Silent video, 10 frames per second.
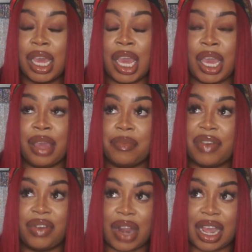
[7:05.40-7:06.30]

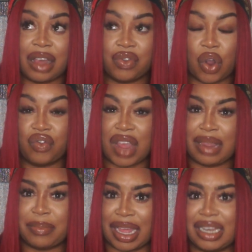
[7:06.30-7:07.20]
I feel like I've got
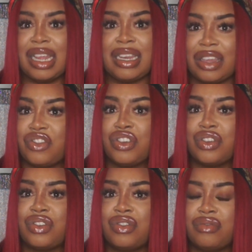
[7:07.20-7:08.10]
really bad daddy
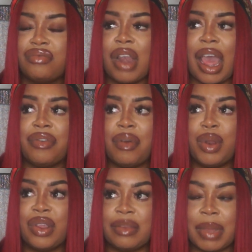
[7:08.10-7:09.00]
issues, like
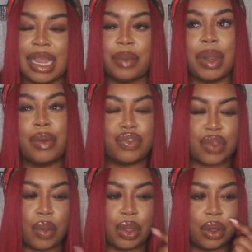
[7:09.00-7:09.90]
from losing my dad when I was
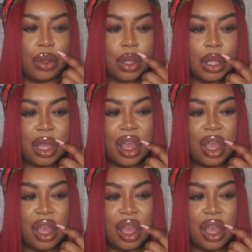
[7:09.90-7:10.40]
so young,